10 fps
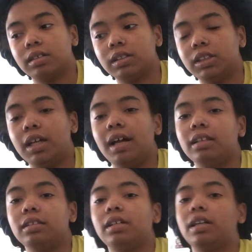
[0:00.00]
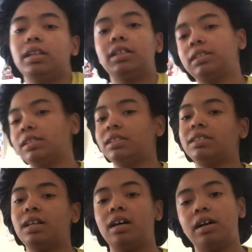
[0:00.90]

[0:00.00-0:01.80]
Cause y'all gotta look at it. It's not